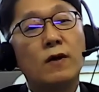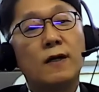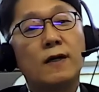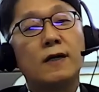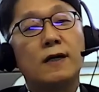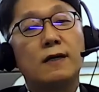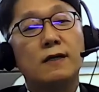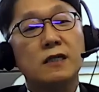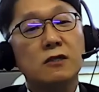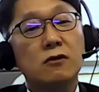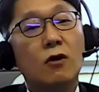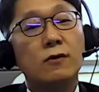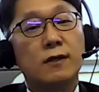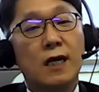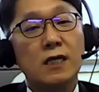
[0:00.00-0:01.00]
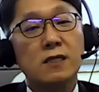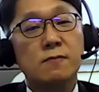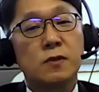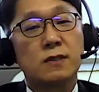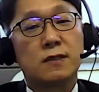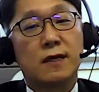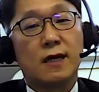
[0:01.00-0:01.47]
renowned experts
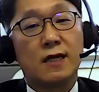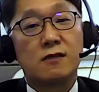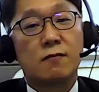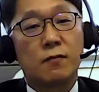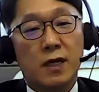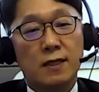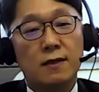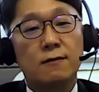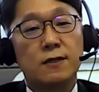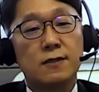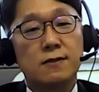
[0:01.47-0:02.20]
as a panelist.